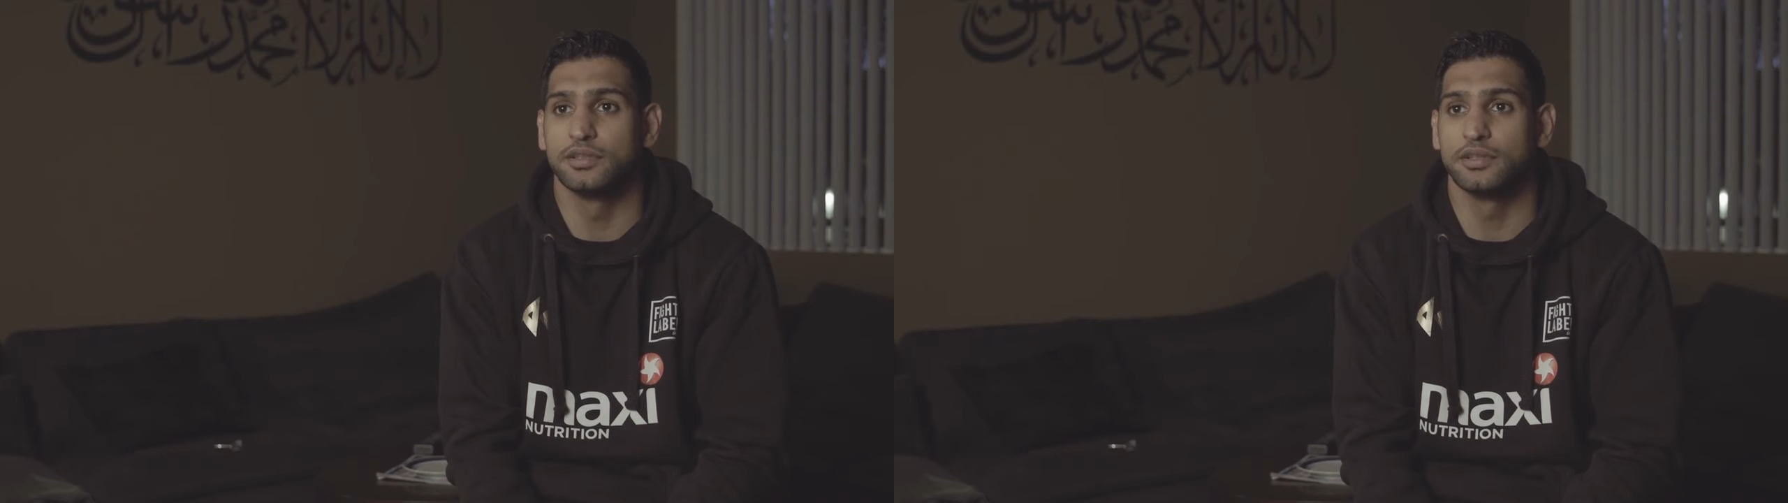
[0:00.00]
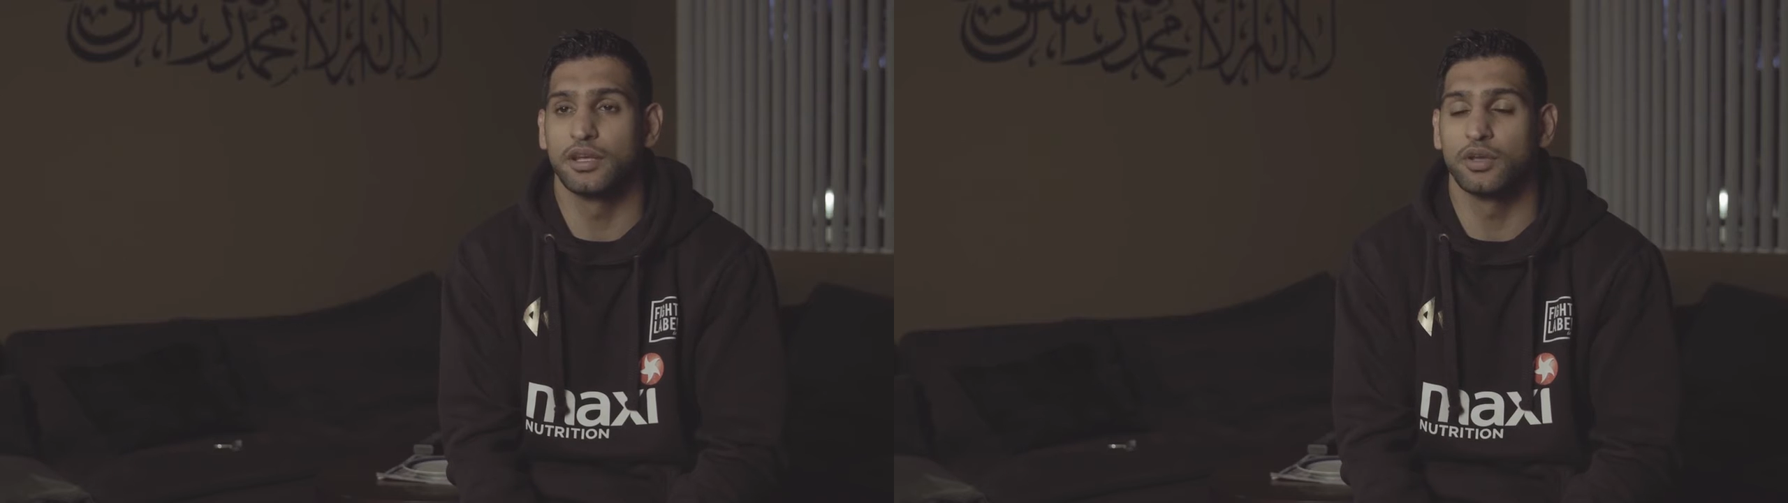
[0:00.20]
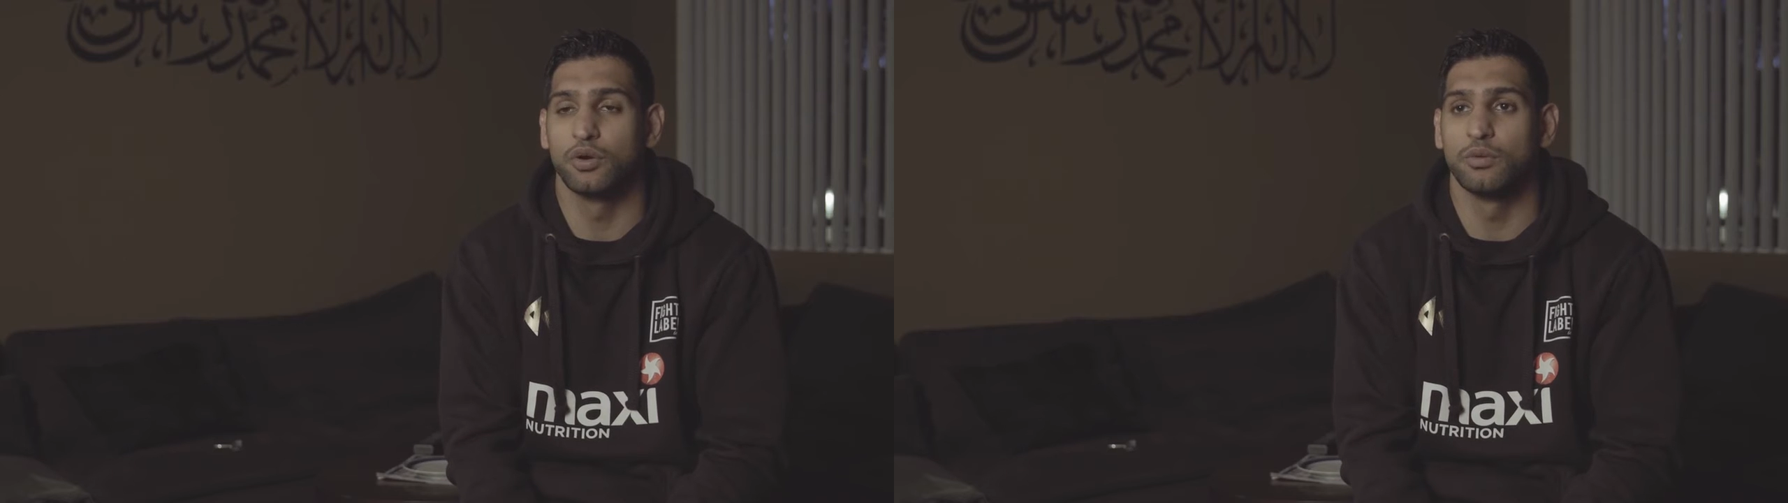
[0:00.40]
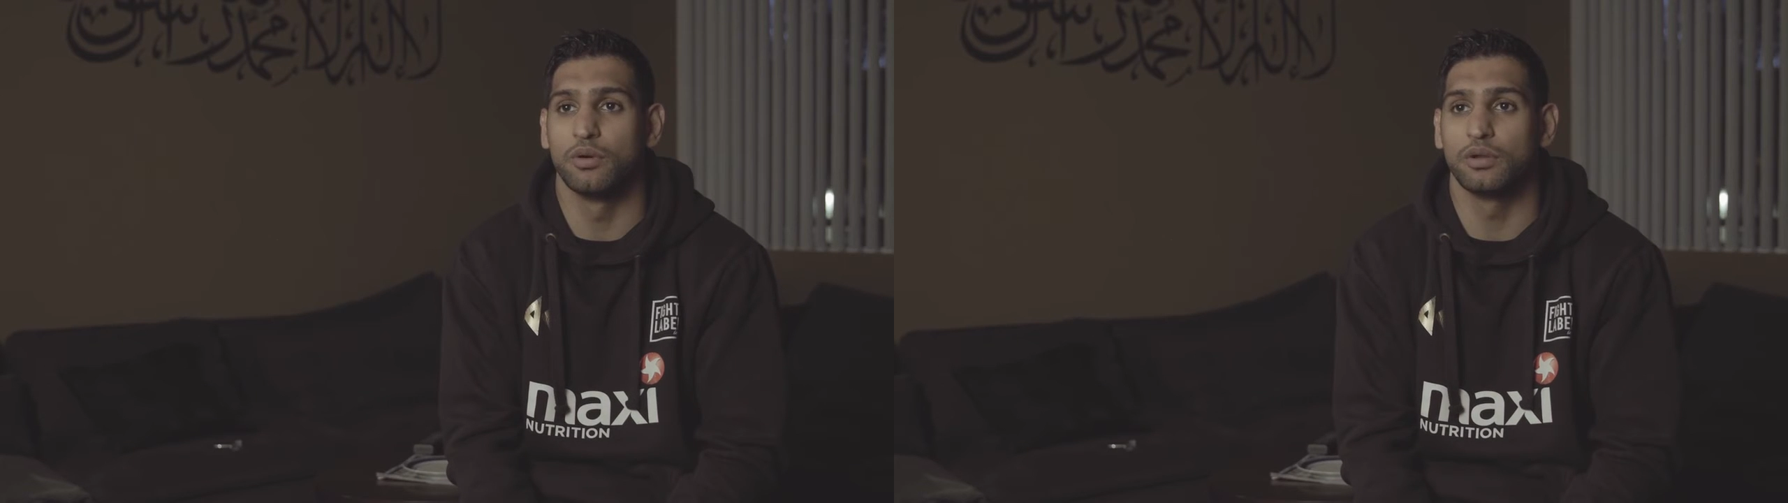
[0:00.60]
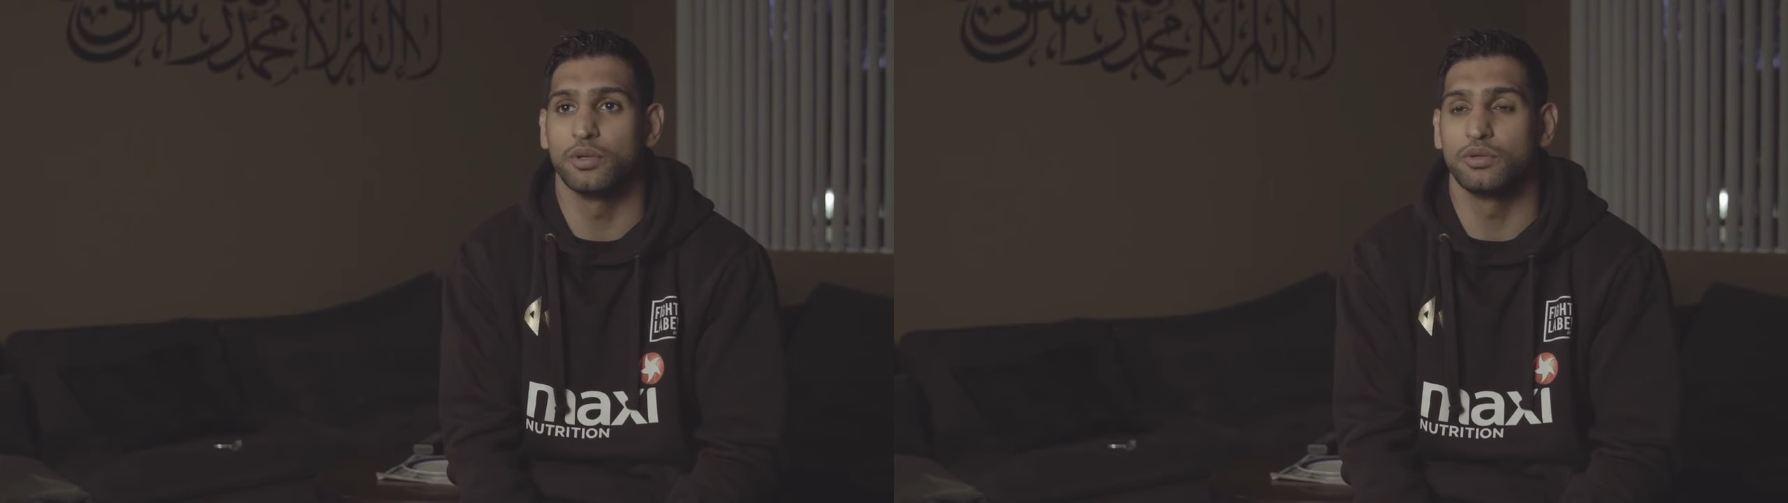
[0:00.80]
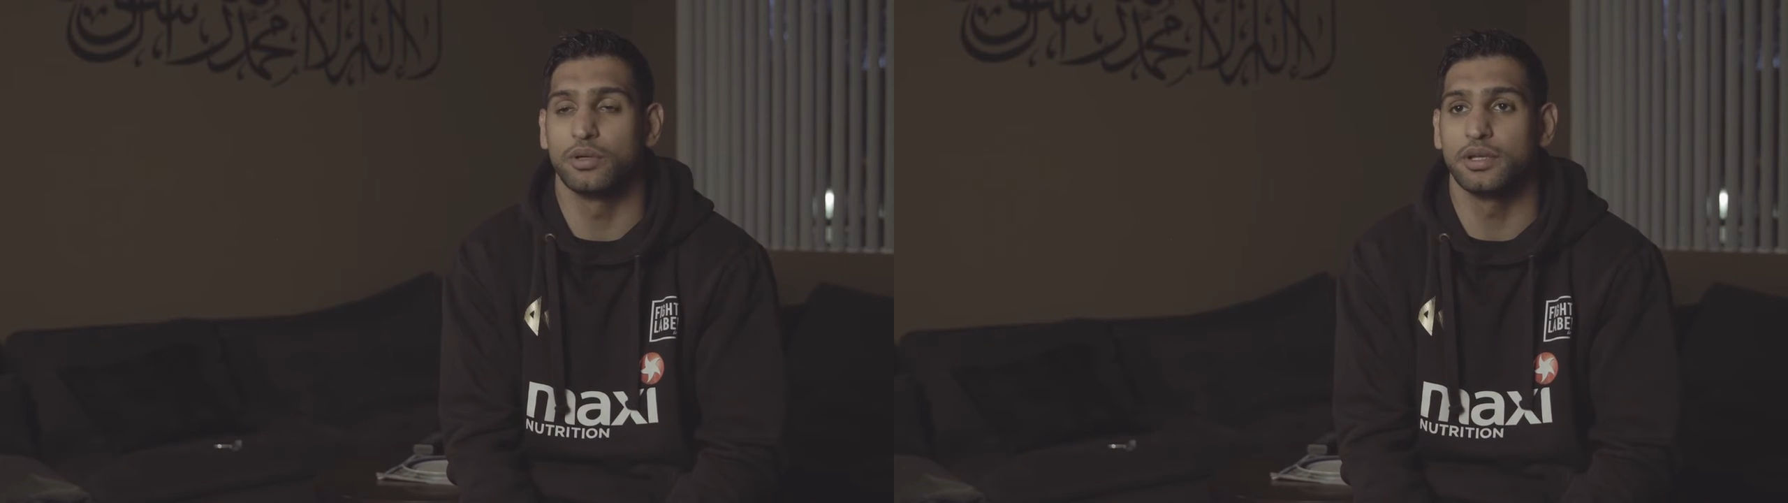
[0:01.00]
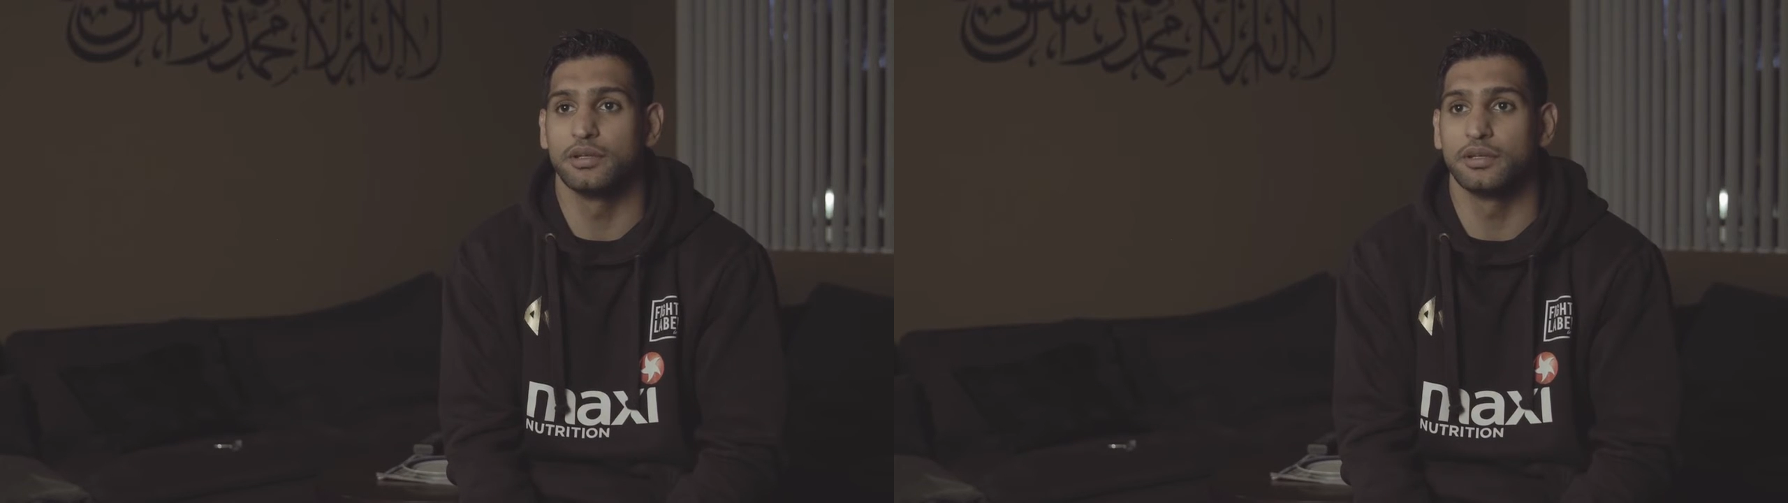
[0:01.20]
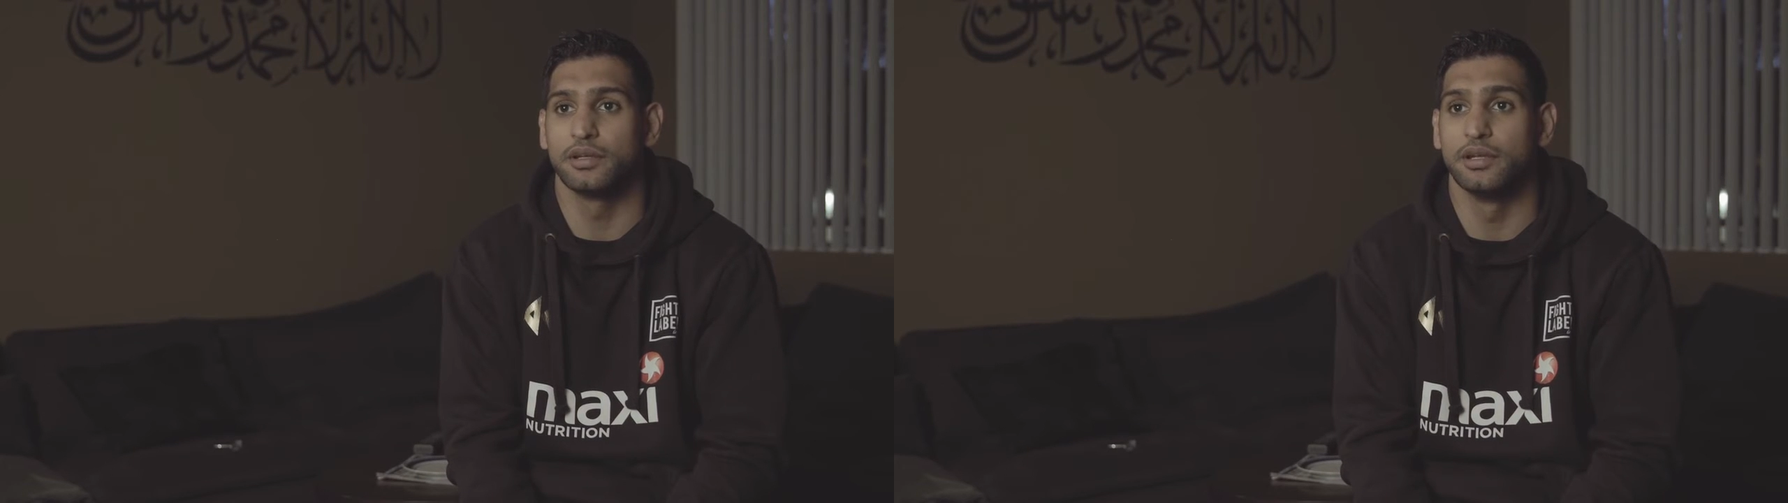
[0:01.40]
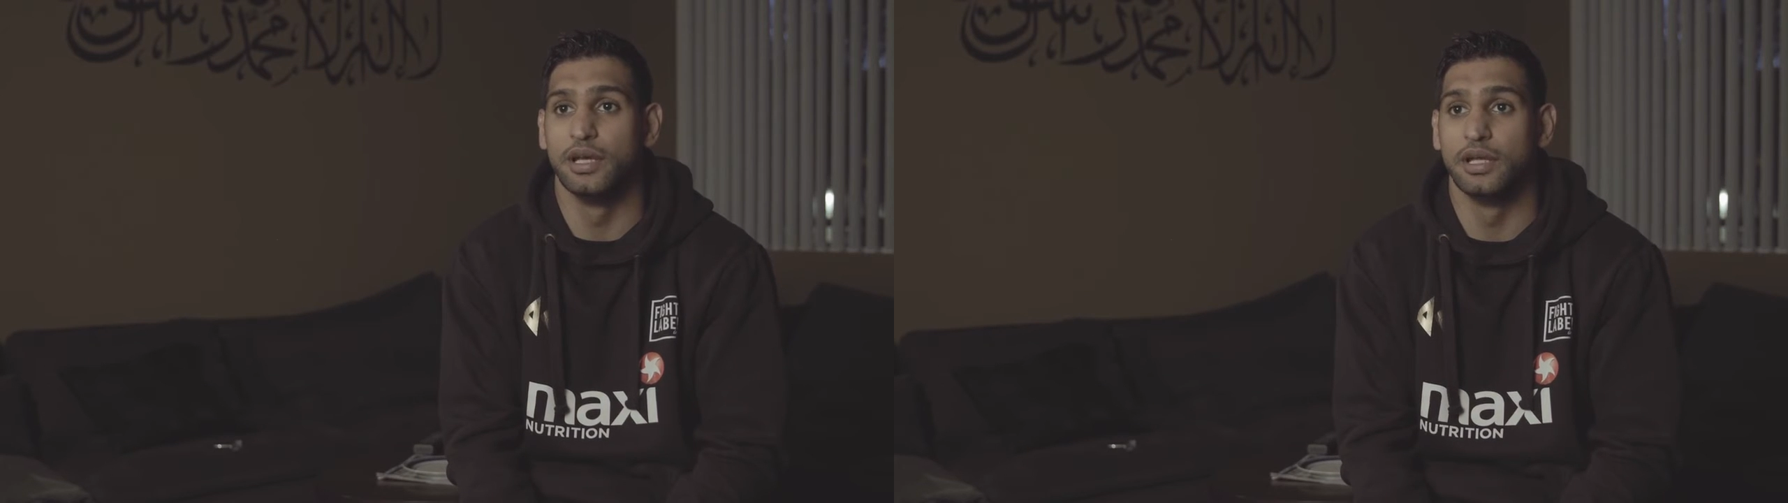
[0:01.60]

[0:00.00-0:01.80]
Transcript: take it home all the way to England, and